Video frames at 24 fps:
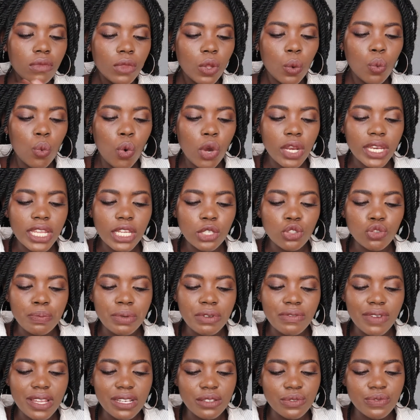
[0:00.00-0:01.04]
warning: to
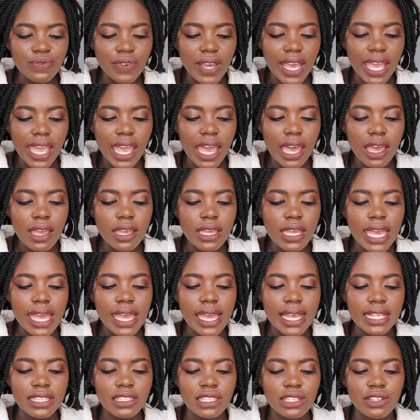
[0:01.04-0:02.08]
prevent fire
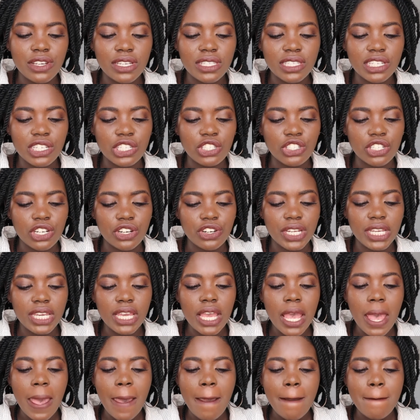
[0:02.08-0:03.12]
and serious injury,
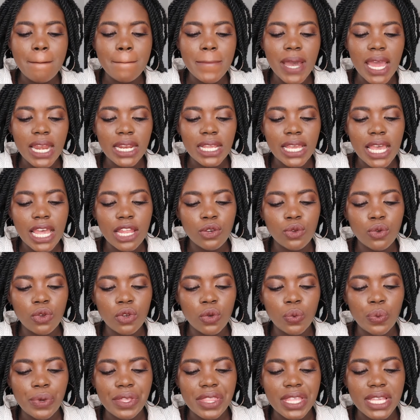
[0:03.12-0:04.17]
burn candle
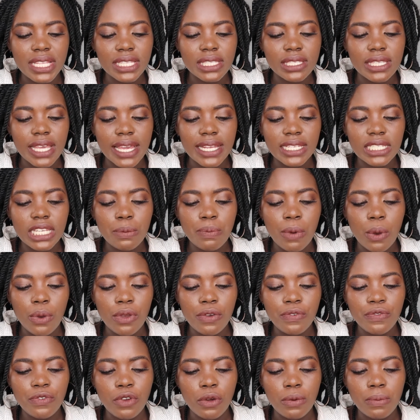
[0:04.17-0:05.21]
within sight, keep away
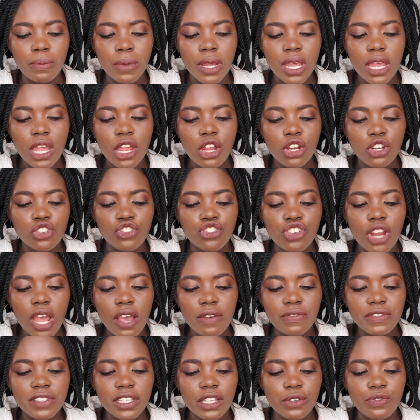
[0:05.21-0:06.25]
from
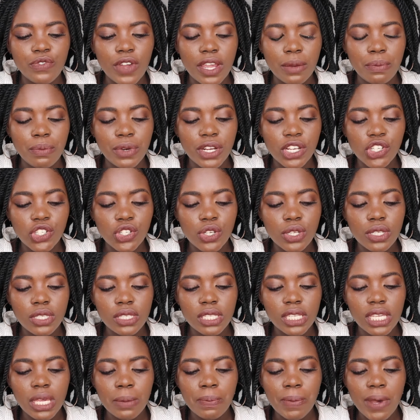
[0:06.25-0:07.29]
drafts and vibrations,
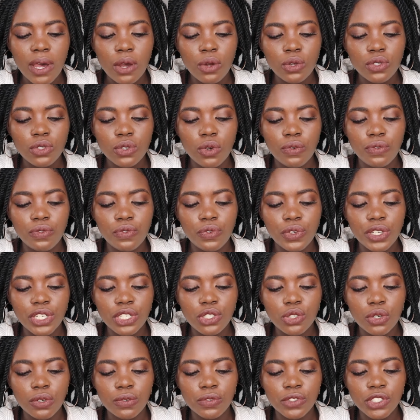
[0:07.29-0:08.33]
keep out of reach
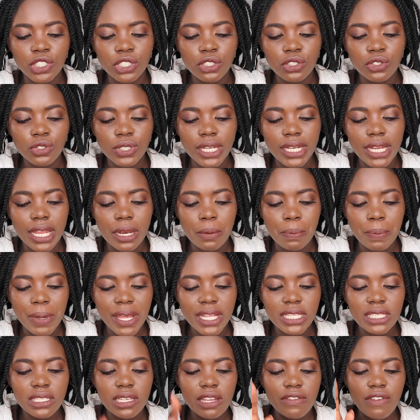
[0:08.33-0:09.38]
of children and
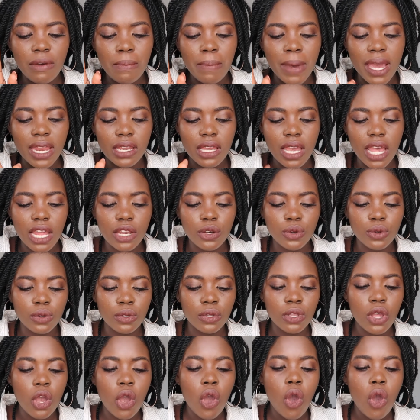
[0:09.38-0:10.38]
pets, never burn candle